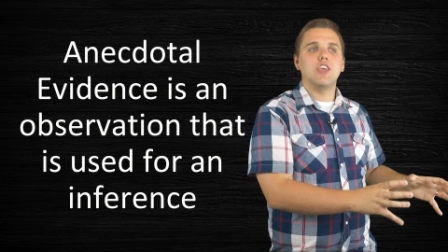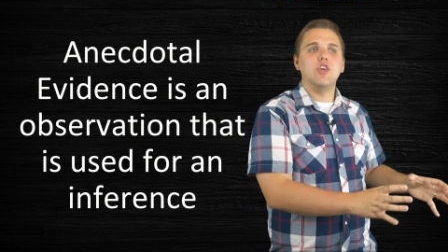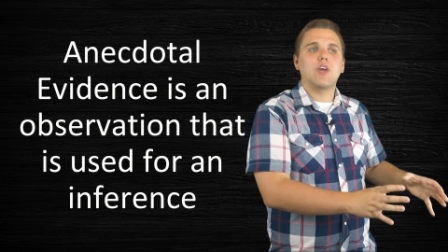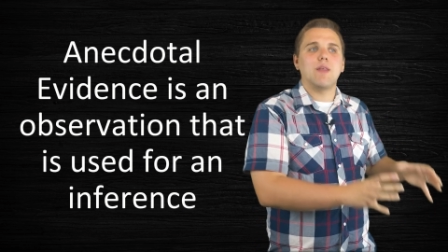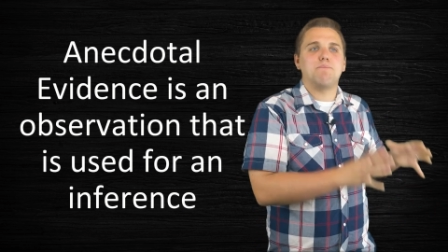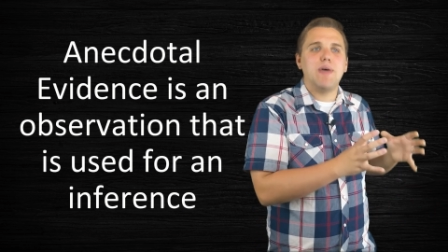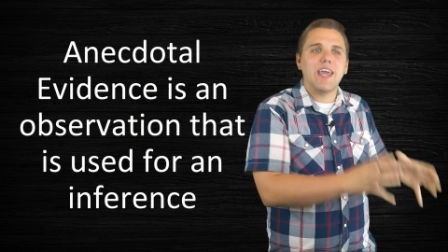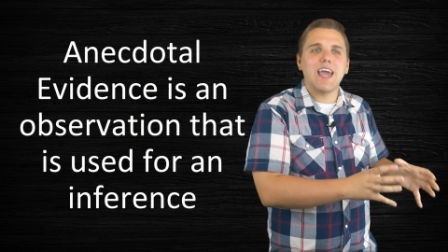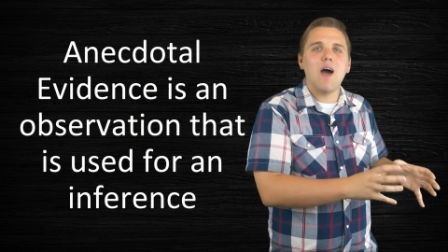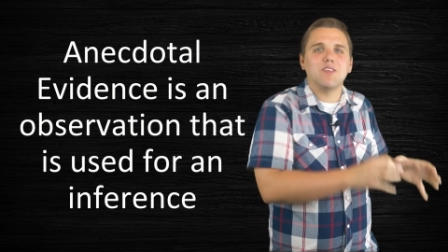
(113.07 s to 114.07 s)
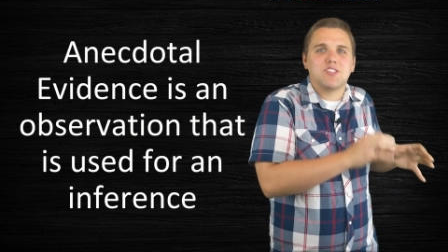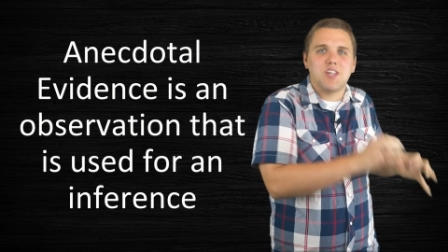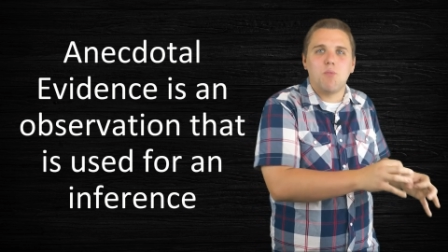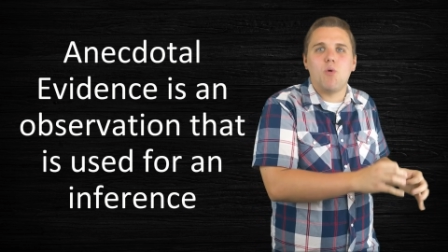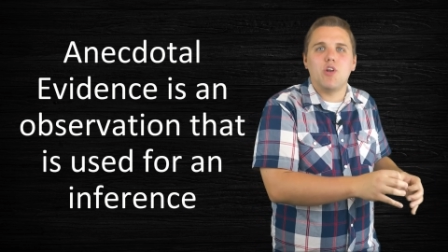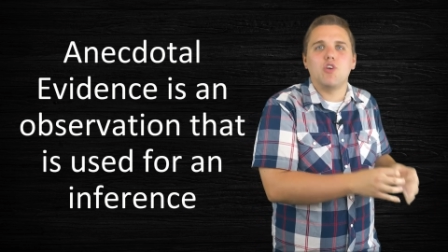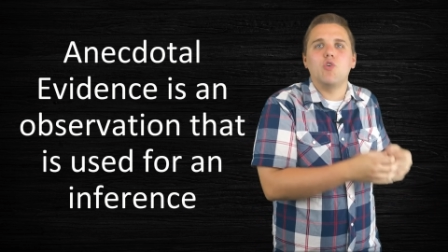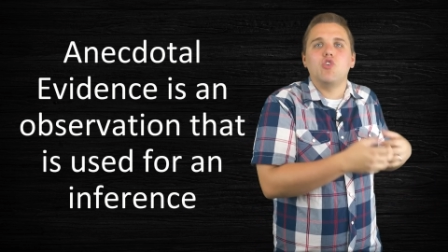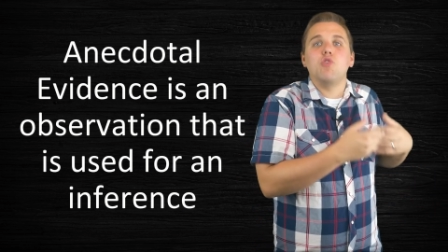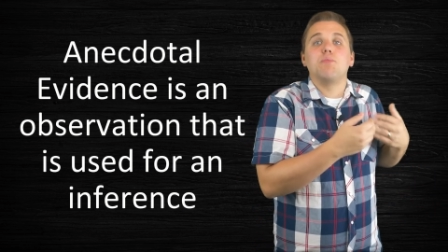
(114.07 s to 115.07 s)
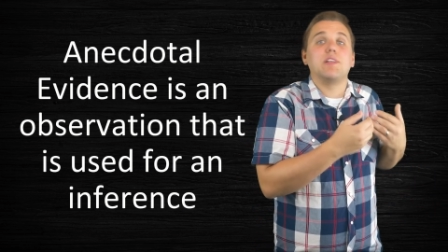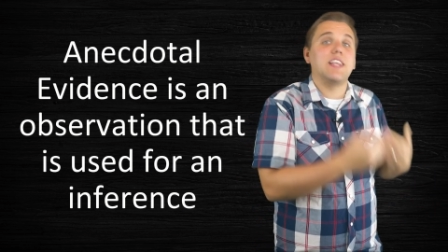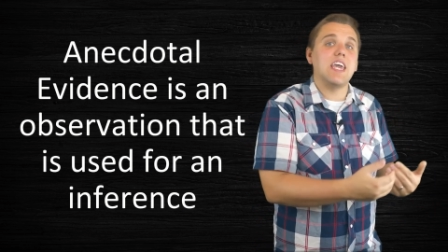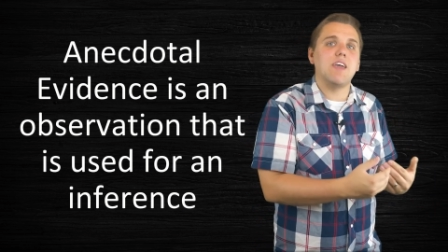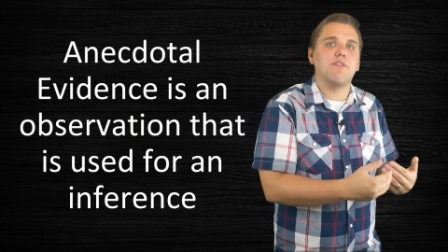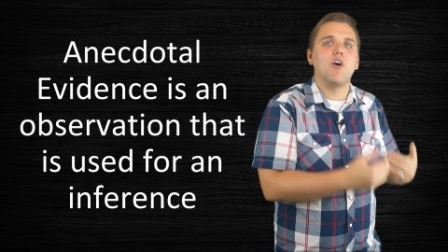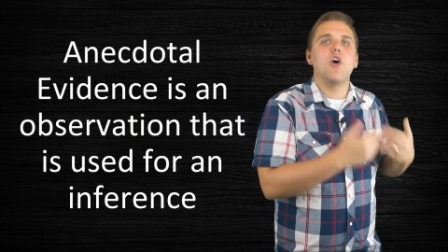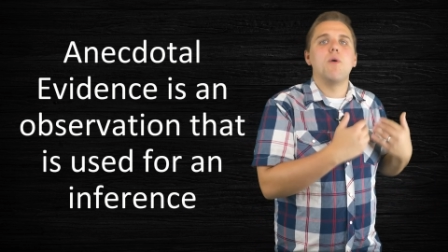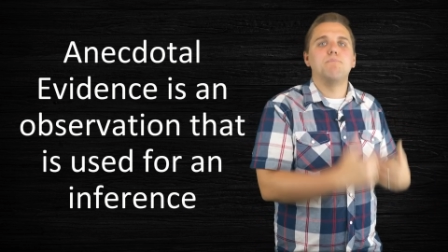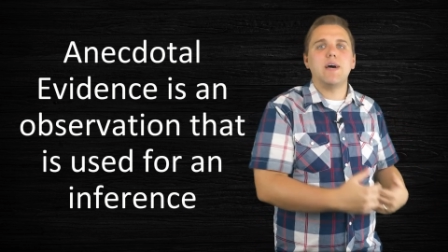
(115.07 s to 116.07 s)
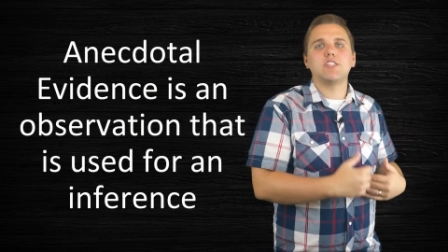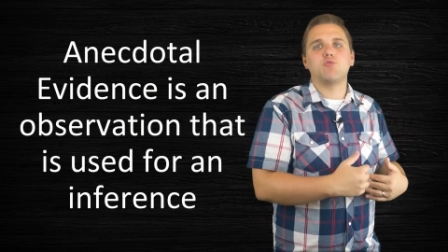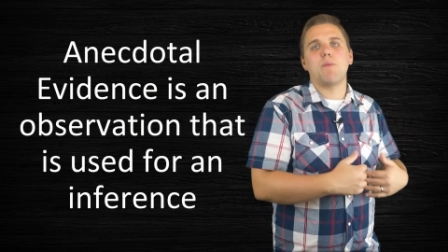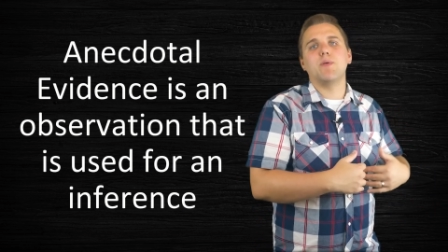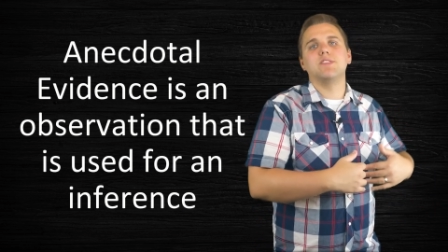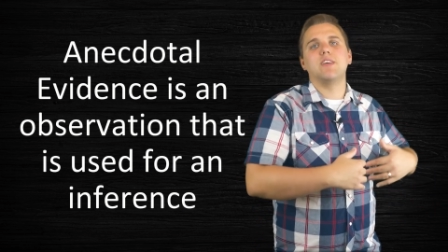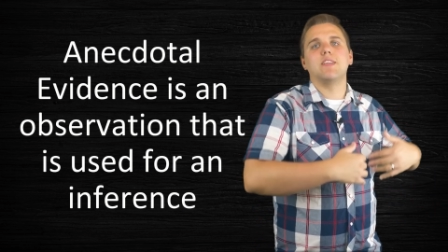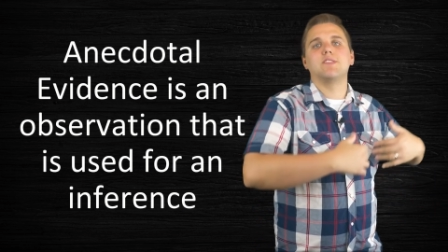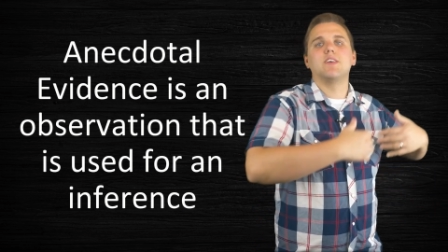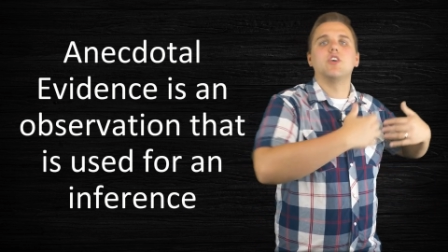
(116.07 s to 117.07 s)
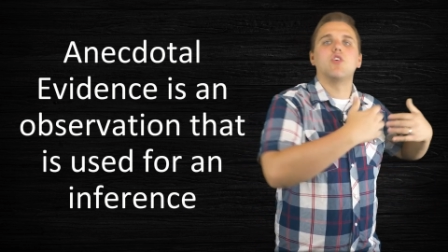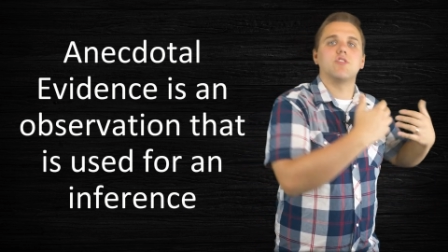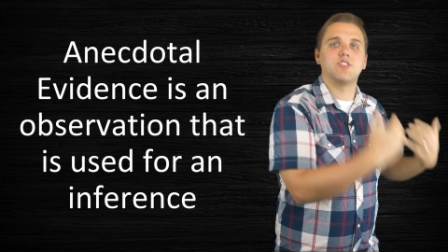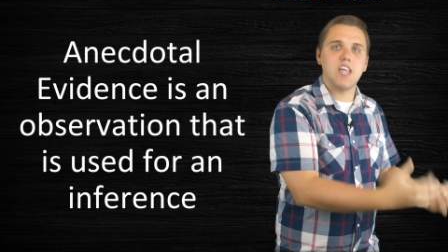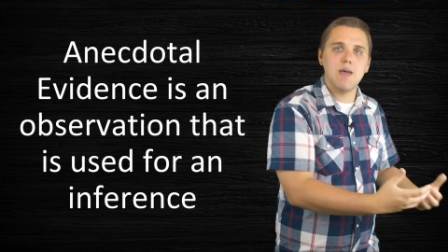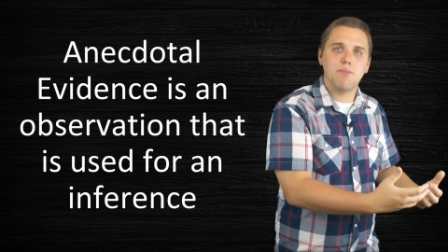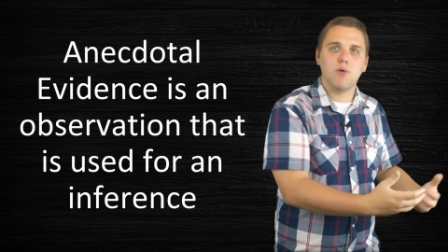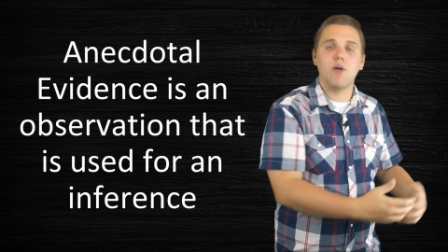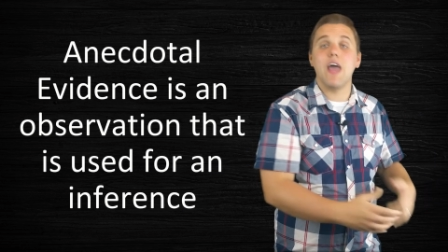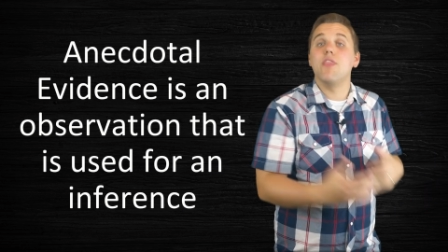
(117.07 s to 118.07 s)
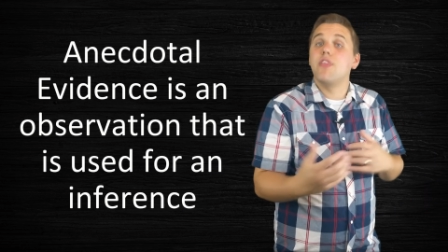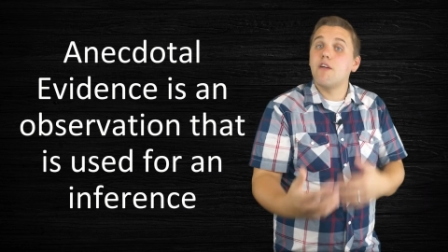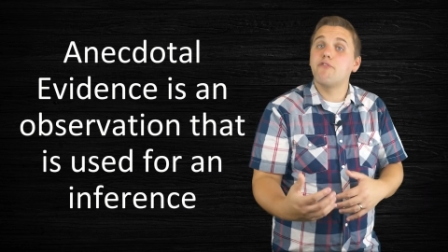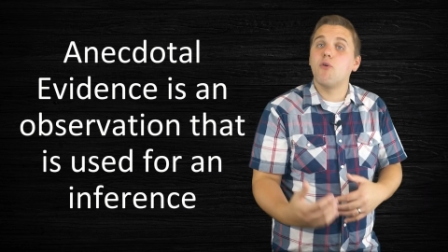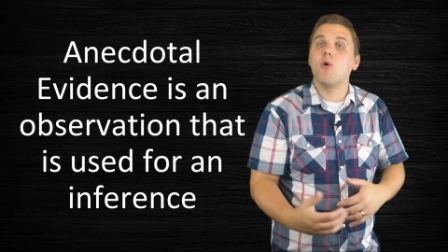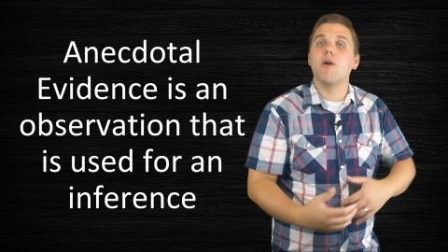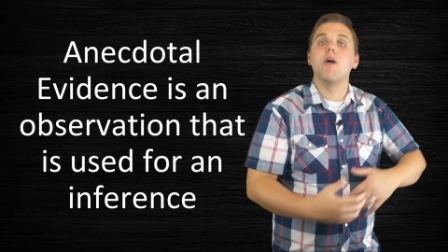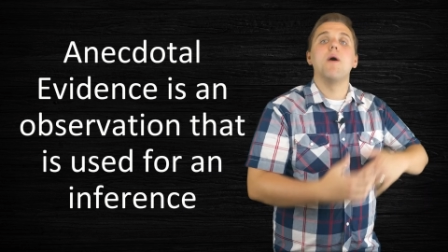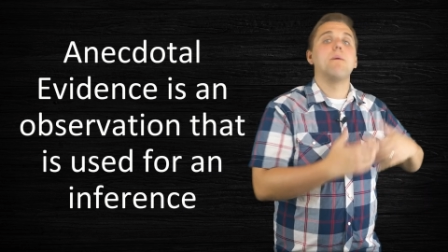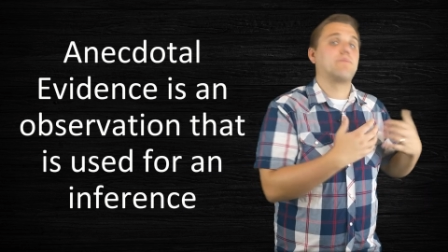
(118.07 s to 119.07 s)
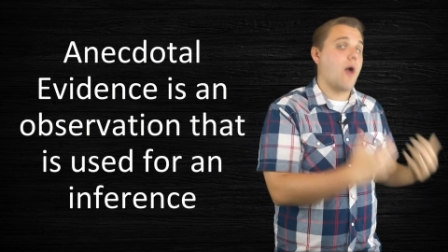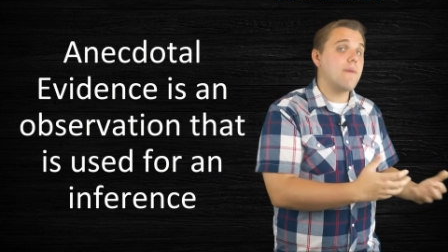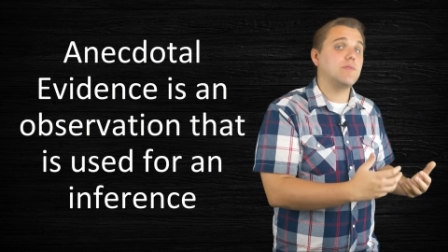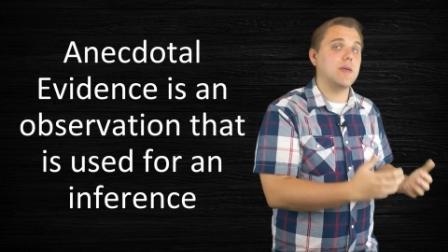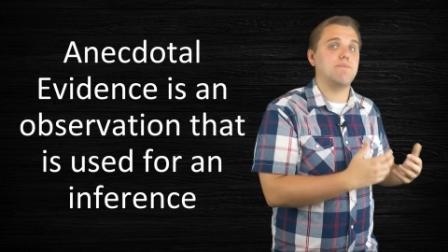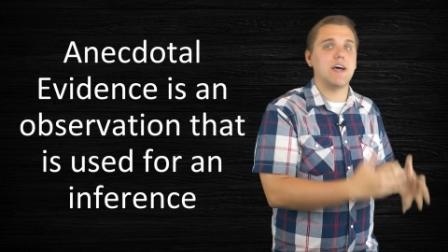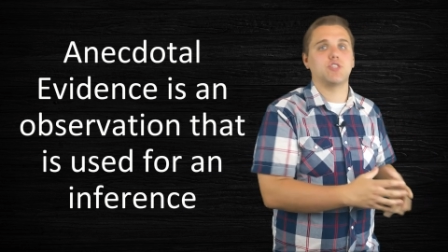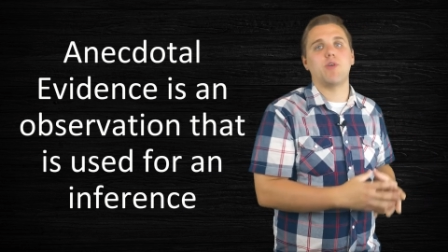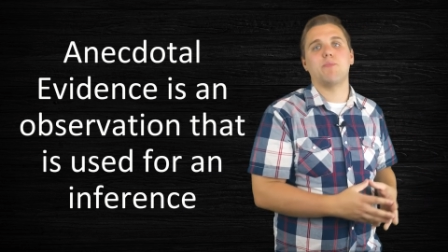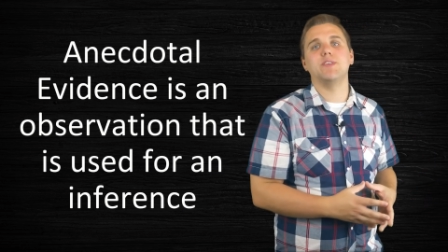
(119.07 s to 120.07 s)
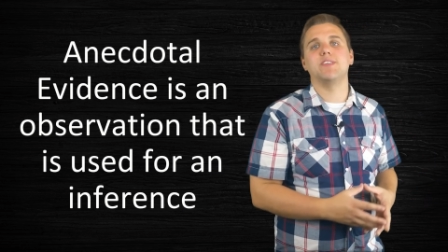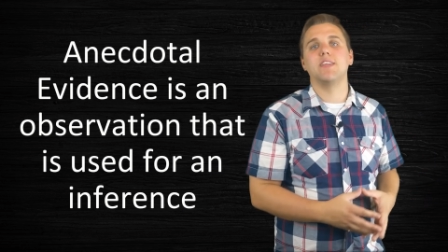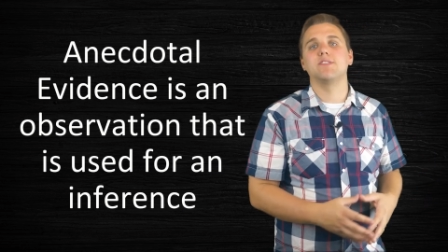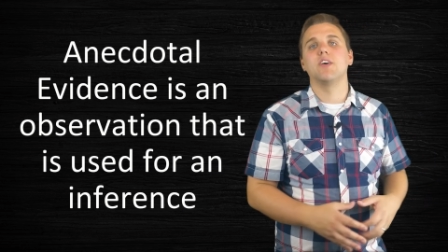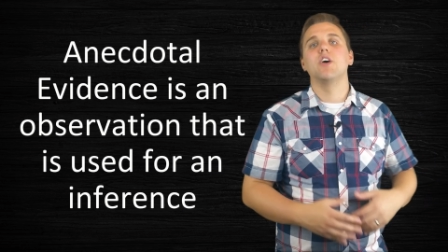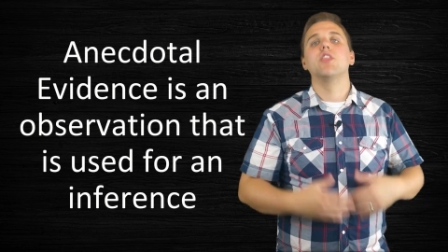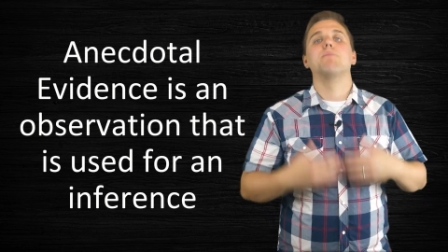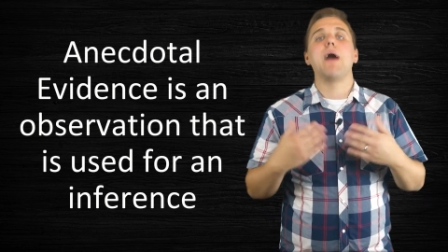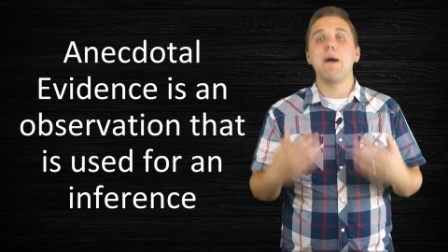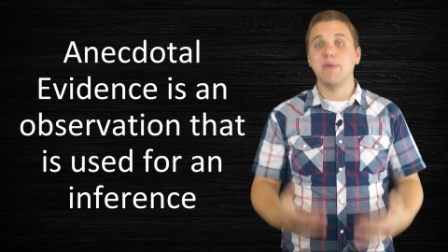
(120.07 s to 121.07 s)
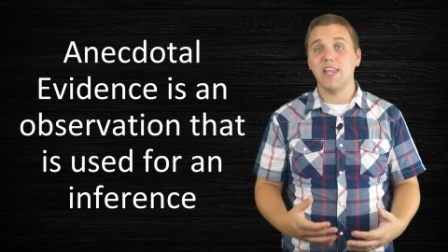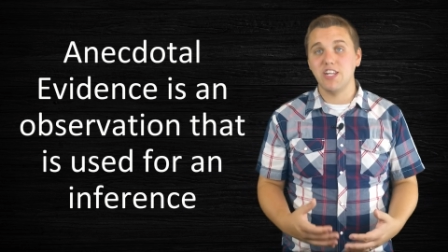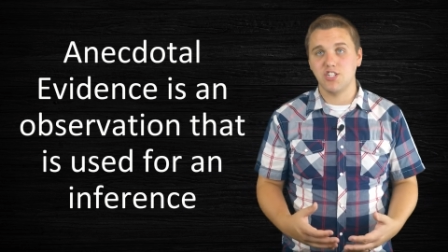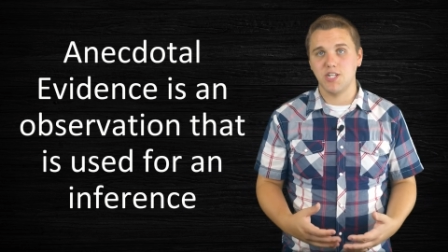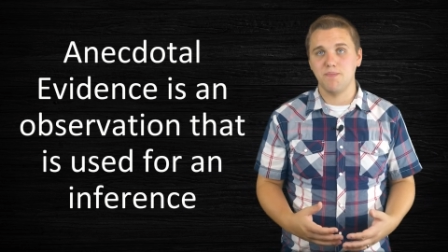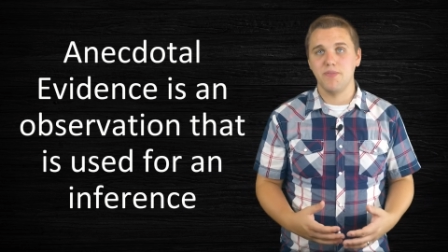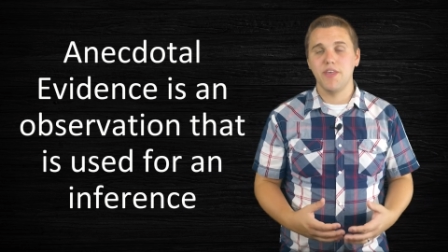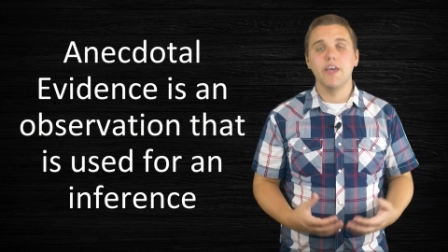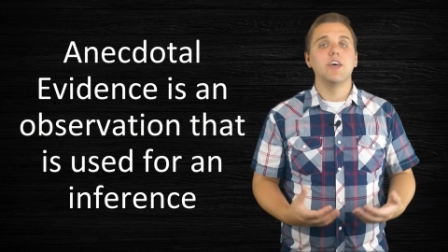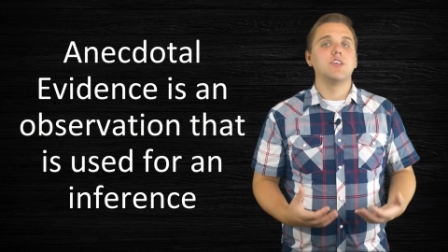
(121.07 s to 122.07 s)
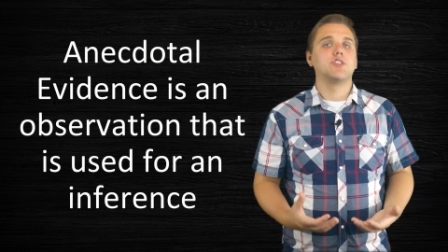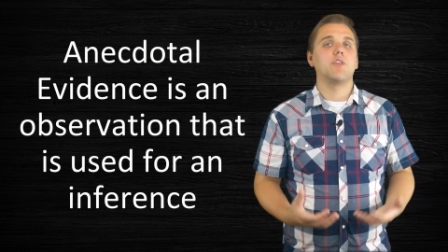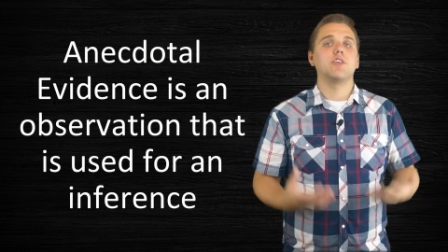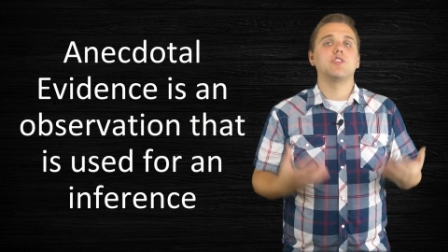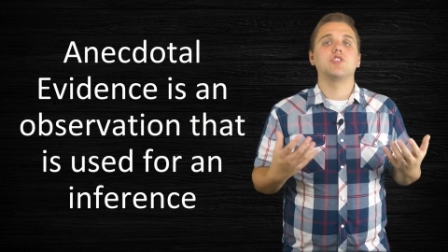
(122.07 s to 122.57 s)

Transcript: you can pick out someone who you believe best represents your sample and therefore probably best represents the population. So there's